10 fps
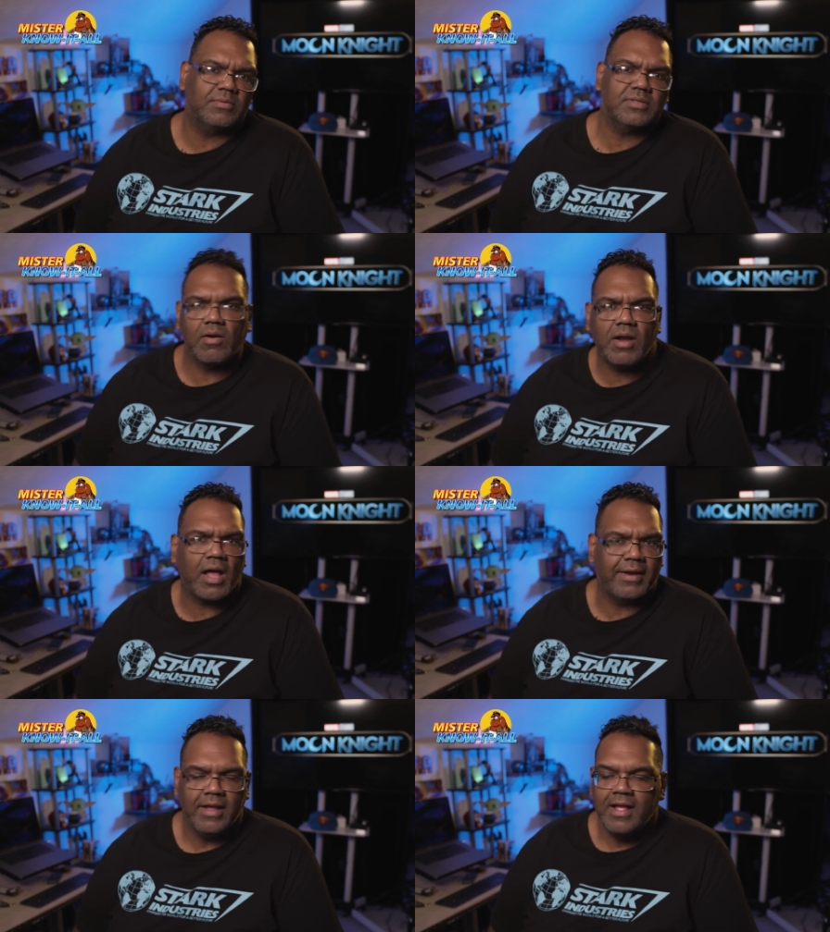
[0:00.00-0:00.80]
What's going
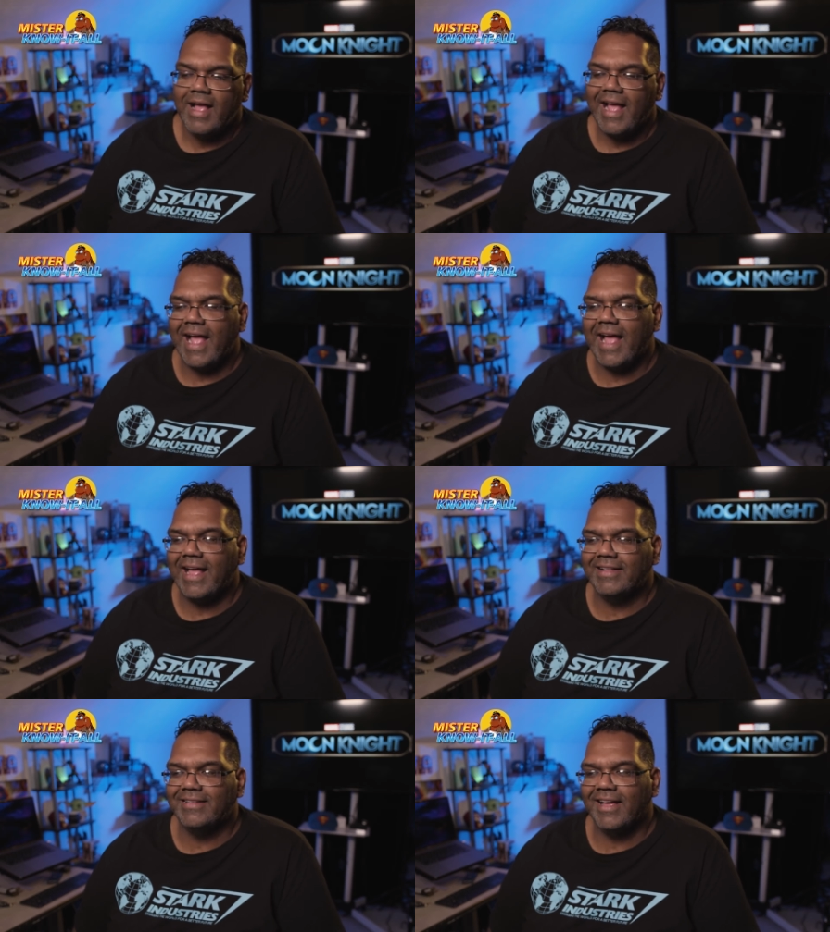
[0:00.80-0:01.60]
on?
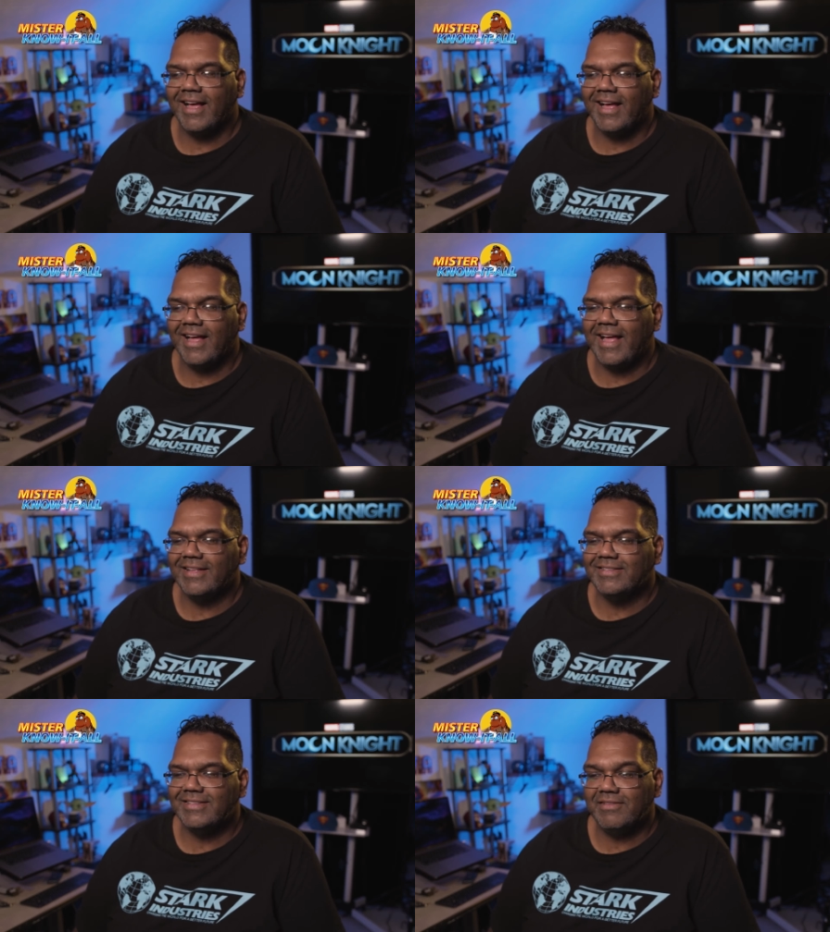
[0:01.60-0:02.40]

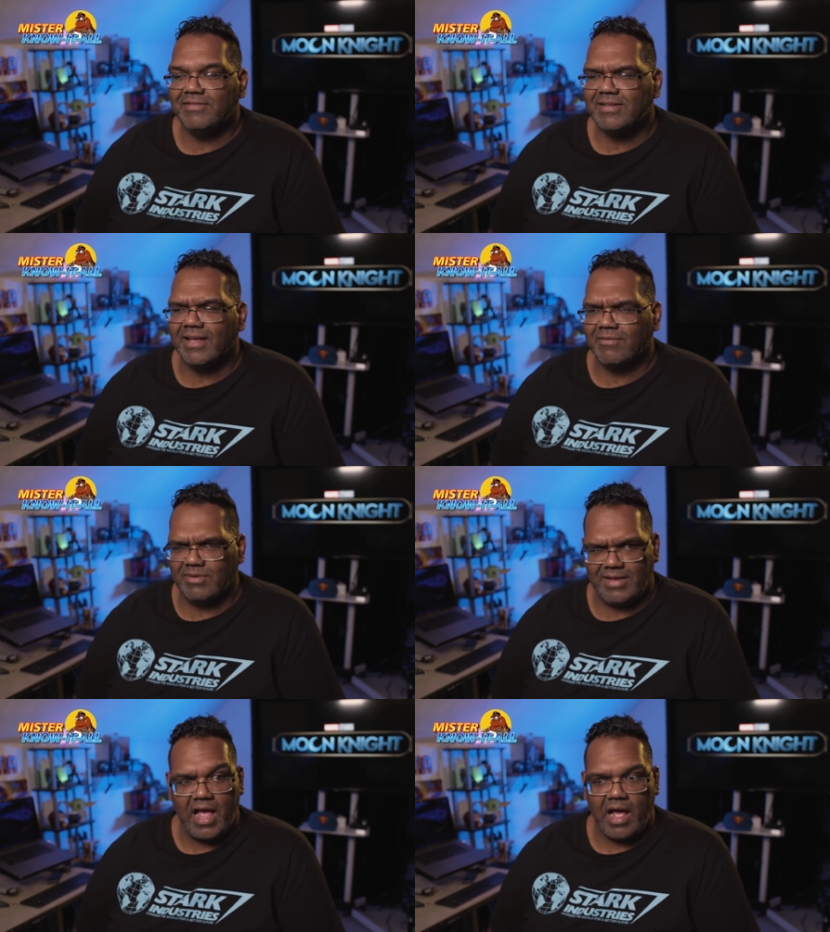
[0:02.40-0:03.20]
And Steven's like,
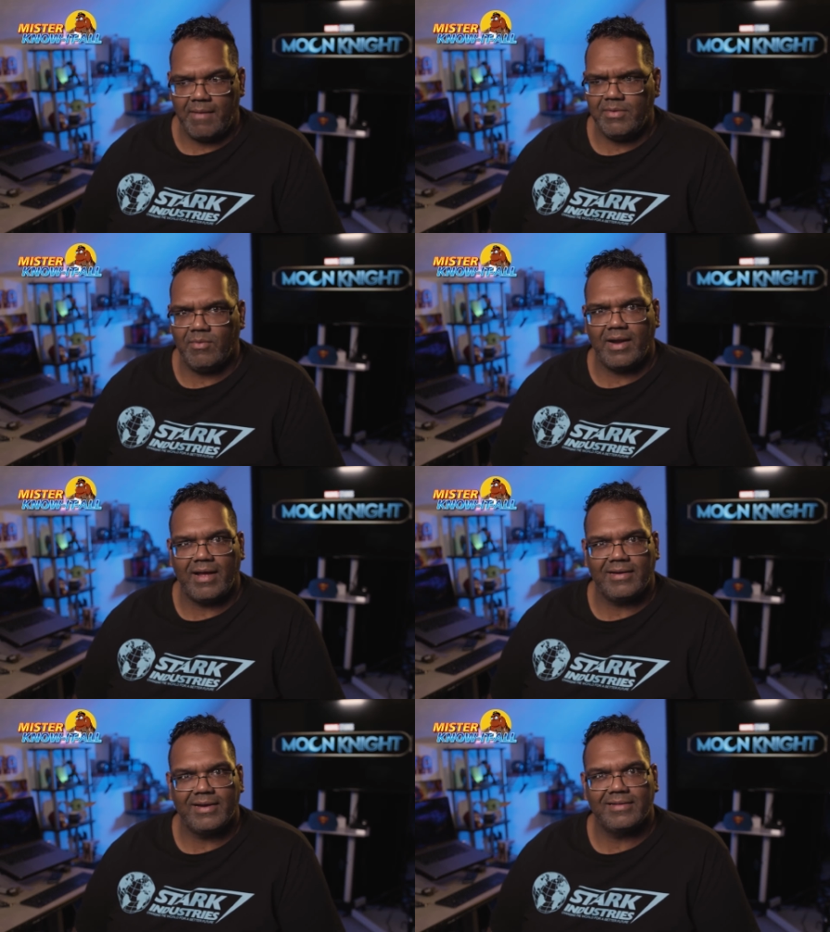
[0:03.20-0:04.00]
well, yeah, I'm the one
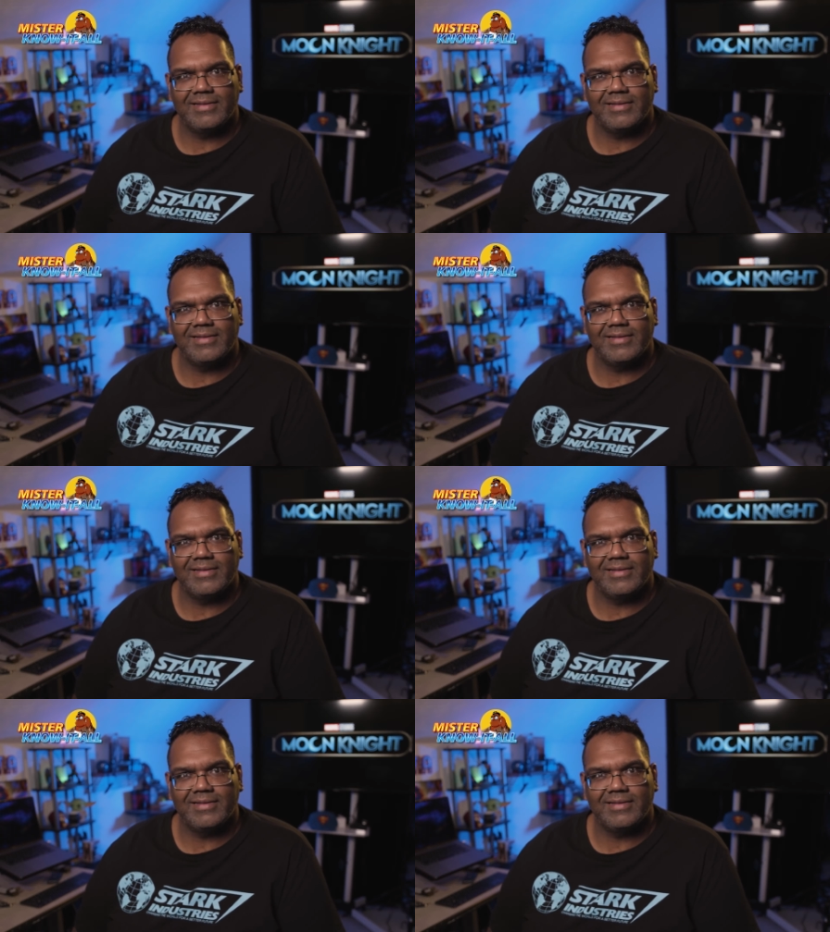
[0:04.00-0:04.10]
out here.